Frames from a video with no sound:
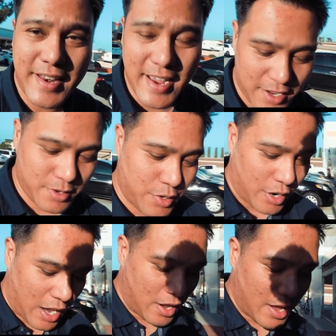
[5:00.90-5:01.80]
Now
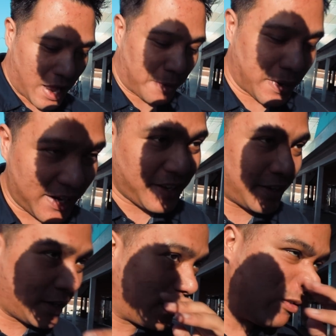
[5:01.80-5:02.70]
I'm heading,
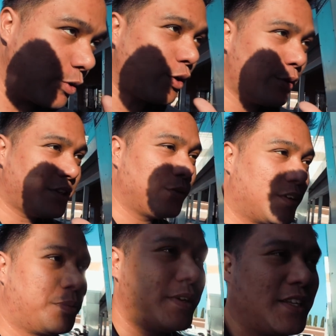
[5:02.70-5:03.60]
we're going to
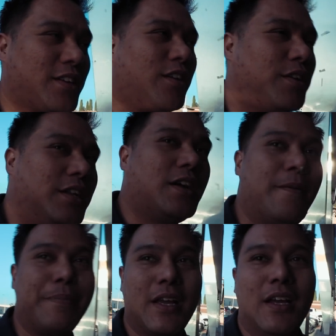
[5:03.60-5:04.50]
another place called
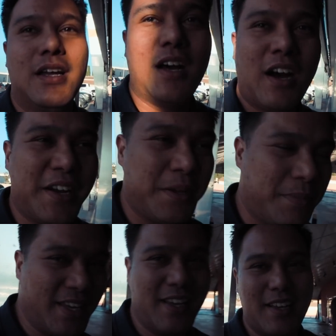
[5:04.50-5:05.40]
um,
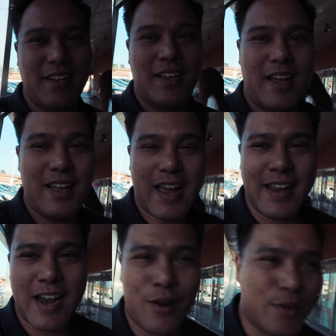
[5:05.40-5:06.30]
Honeymee
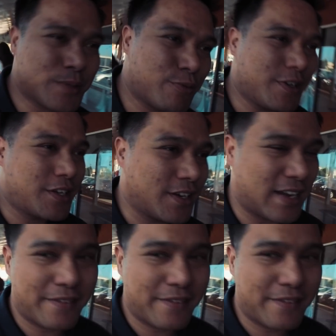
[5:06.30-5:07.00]
and I heard it's pretty good.